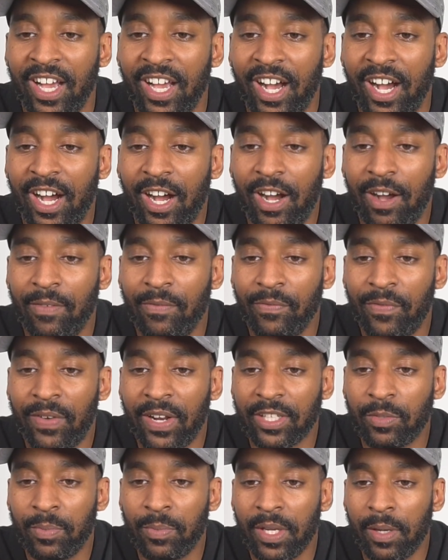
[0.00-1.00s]

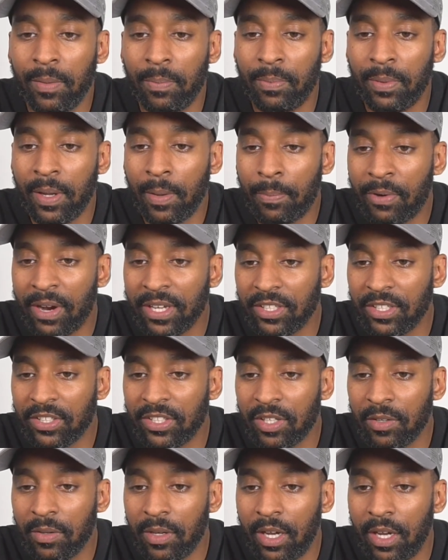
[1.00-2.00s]
Flex will be a pleasure
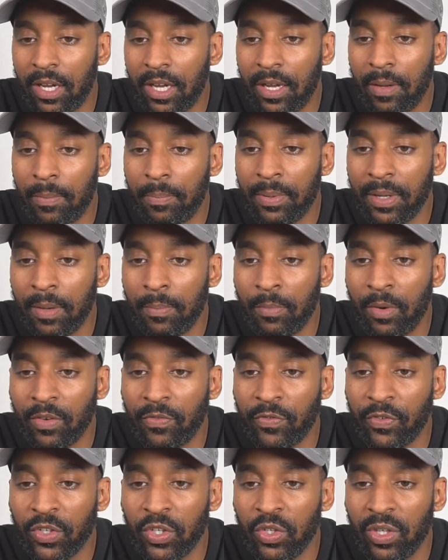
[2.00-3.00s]
to be a mod
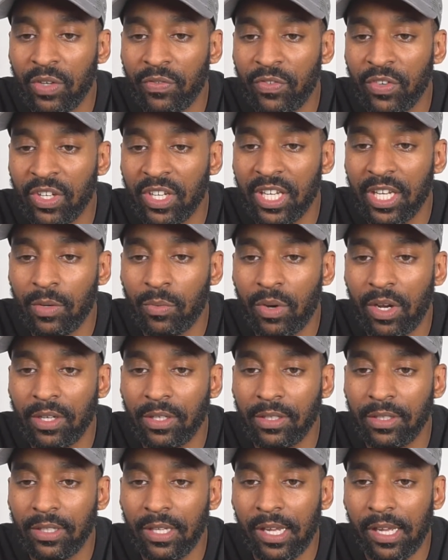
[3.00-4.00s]
for you if you need
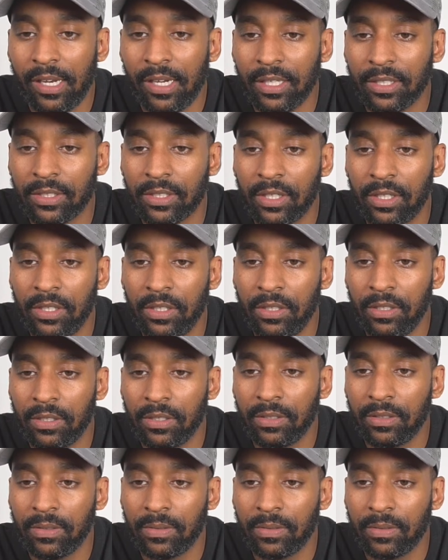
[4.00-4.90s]
one. Yeah, let's go.